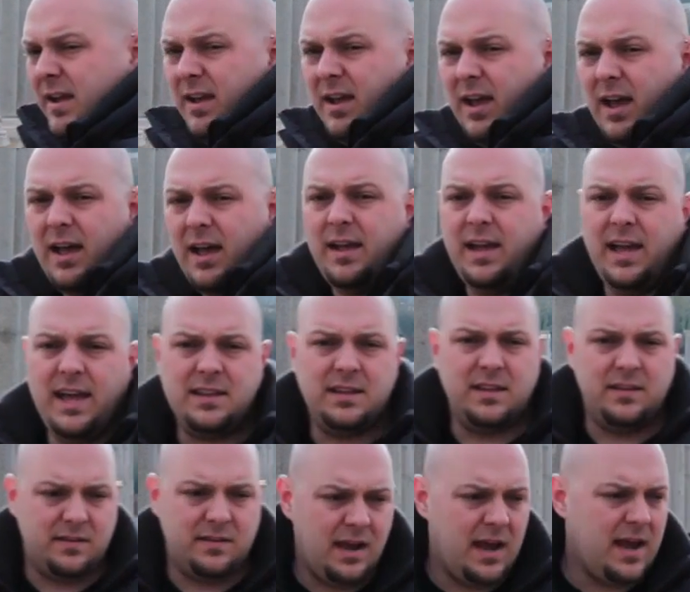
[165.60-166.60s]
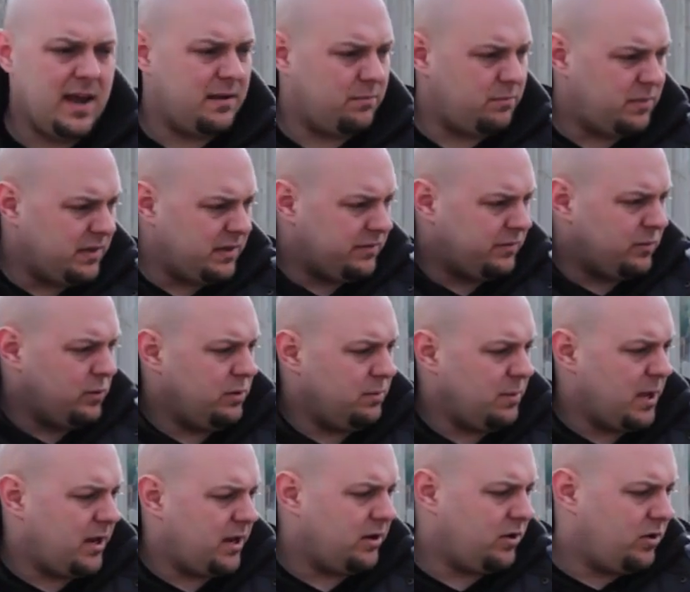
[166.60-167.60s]
At the time, this would have
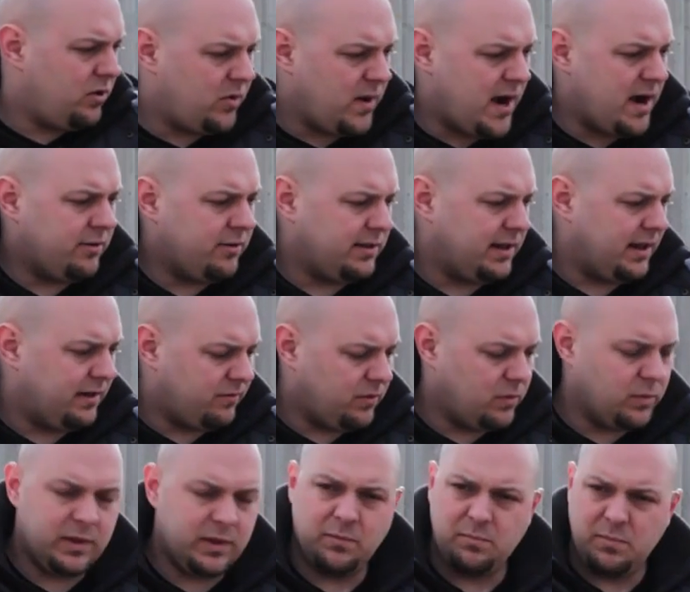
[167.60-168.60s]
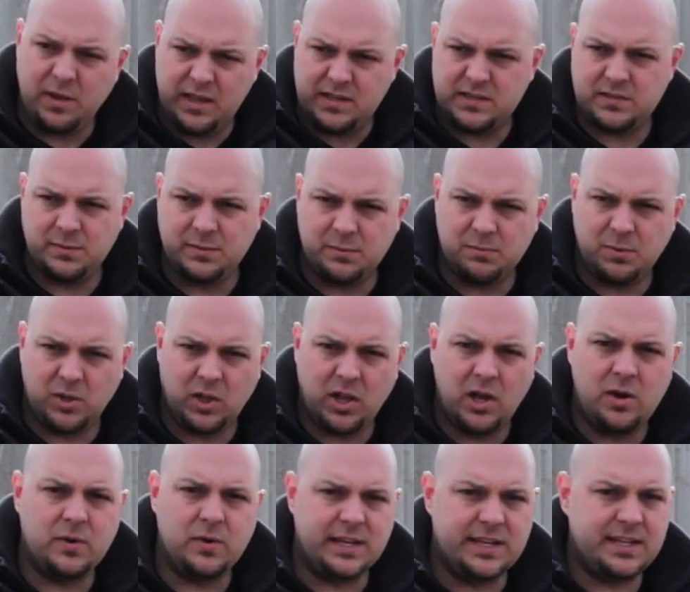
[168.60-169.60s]
been ground level with a basement
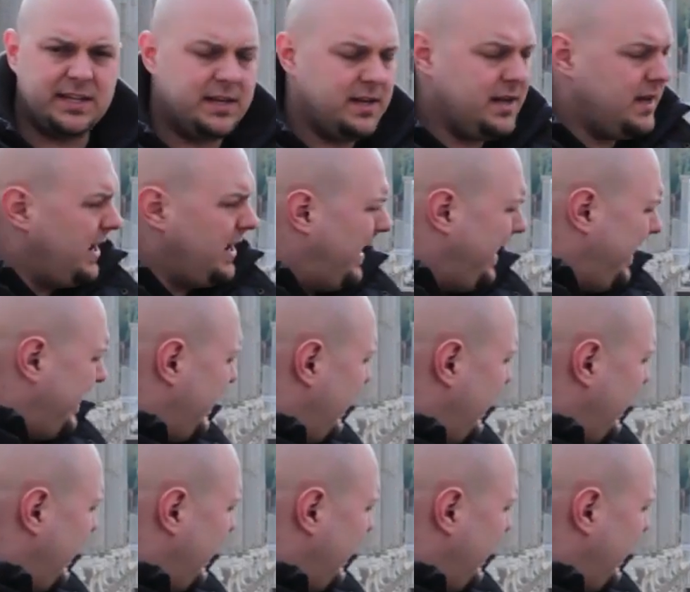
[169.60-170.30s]
below it, and